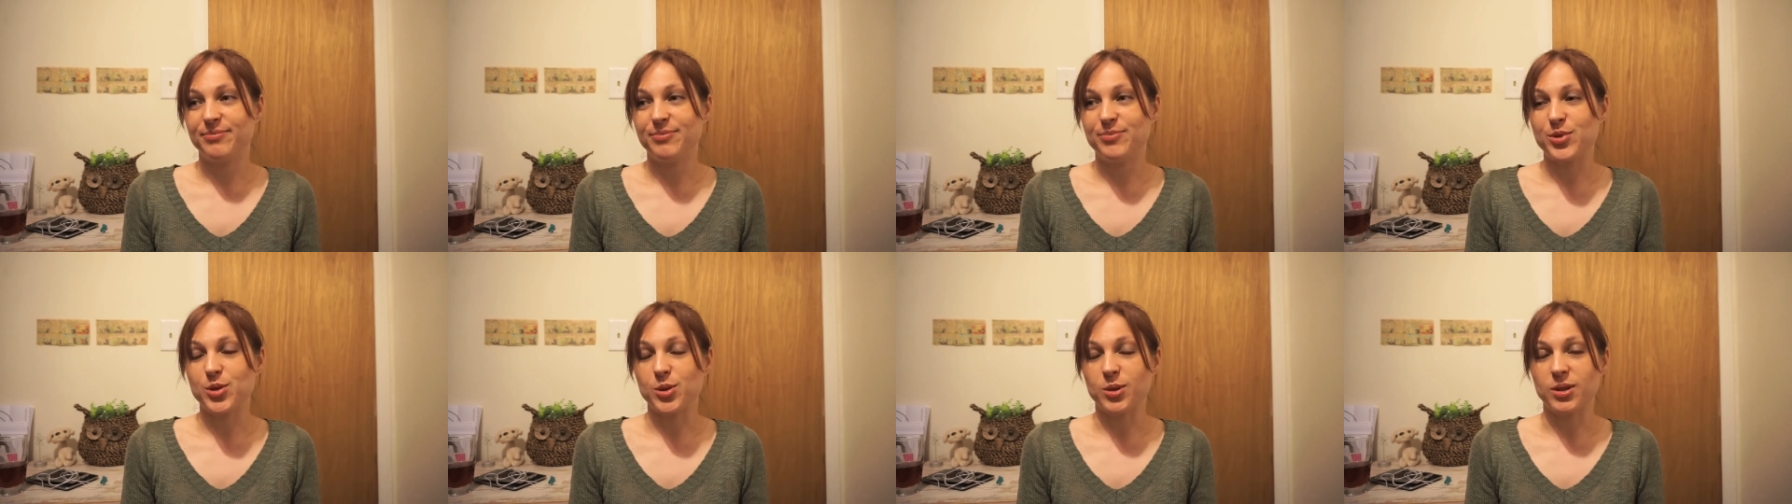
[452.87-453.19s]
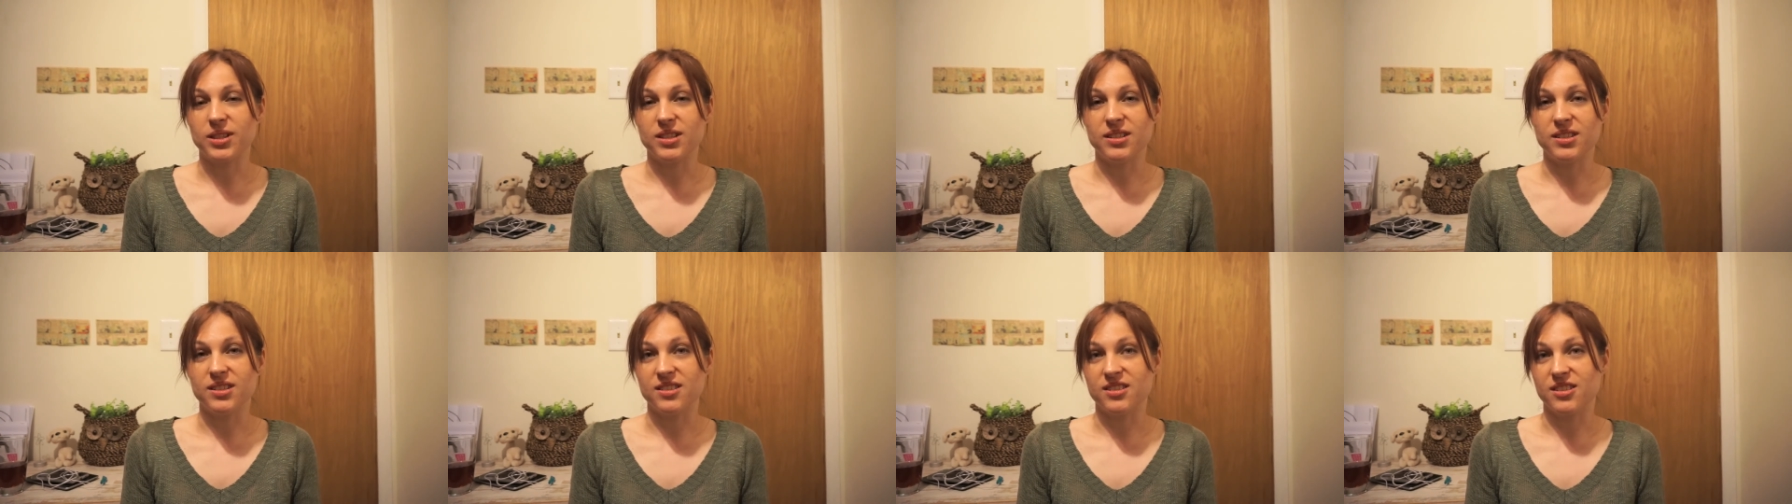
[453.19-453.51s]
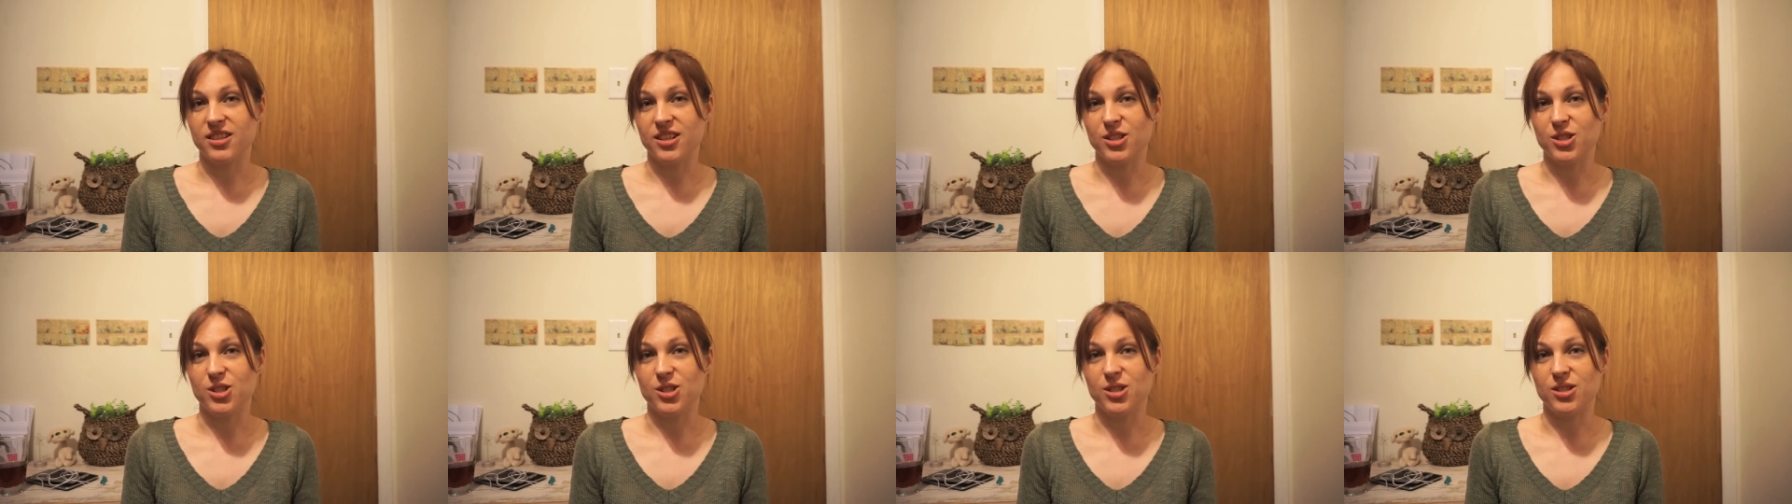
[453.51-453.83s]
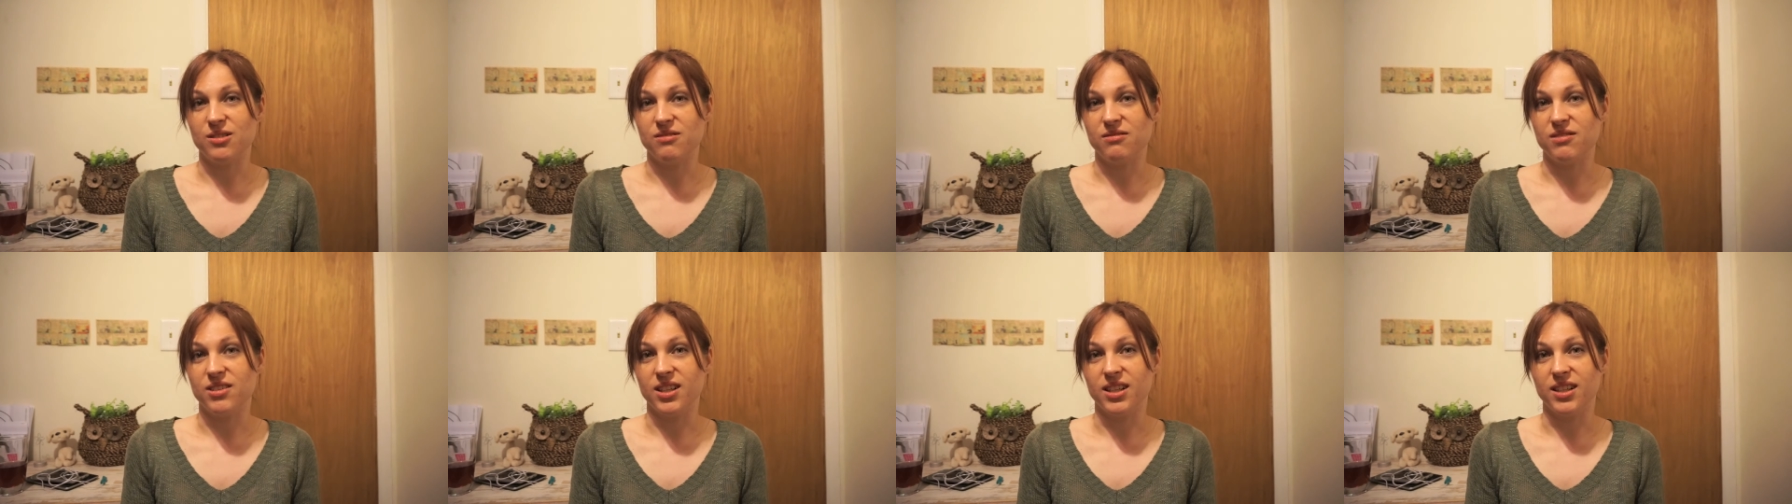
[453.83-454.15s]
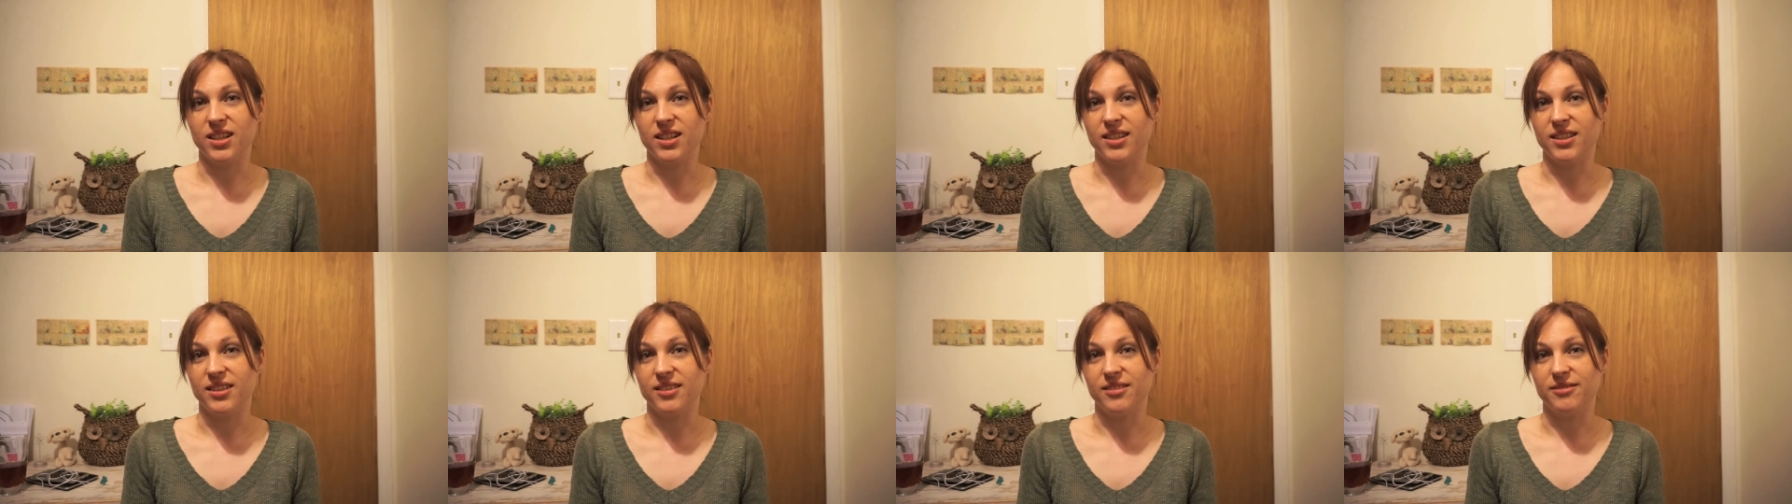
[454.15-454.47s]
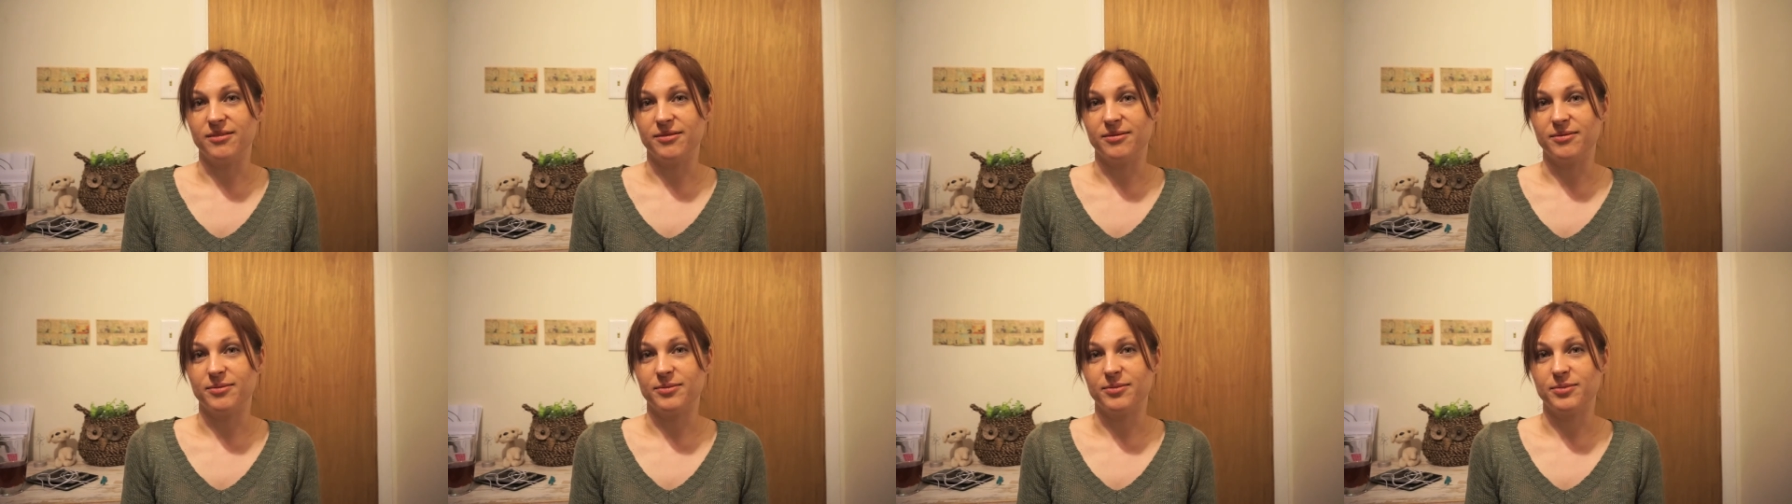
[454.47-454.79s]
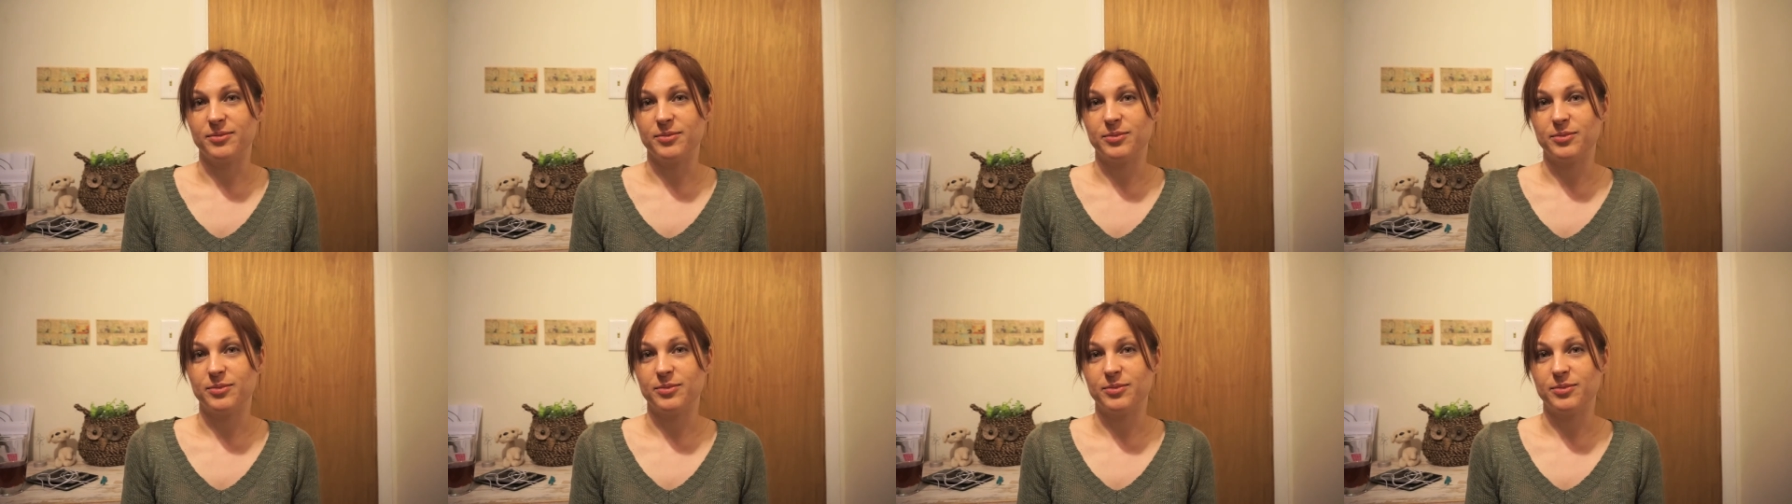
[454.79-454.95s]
short discussion on